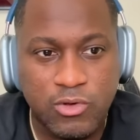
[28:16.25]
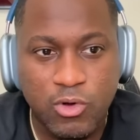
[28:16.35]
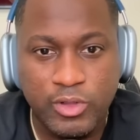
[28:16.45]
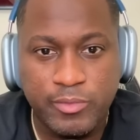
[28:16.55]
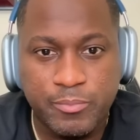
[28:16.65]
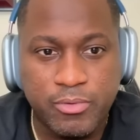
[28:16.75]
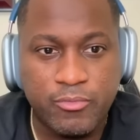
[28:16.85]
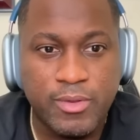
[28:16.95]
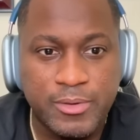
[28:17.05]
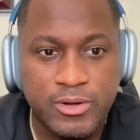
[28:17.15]
on the
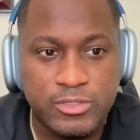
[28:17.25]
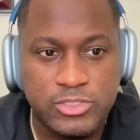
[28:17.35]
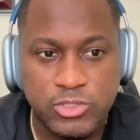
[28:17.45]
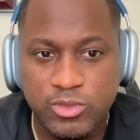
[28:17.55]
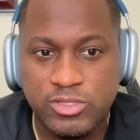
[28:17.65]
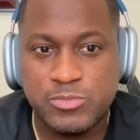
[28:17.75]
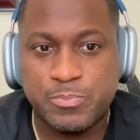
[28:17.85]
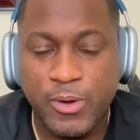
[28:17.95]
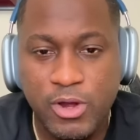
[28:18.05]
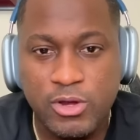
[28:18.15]
perimeter. So the mm-hmm.
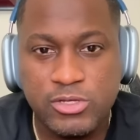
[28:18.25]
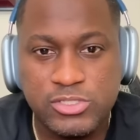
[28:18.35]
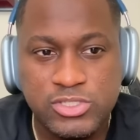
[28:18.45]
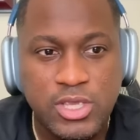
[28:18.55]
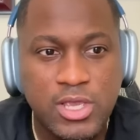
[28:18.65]
Spurs.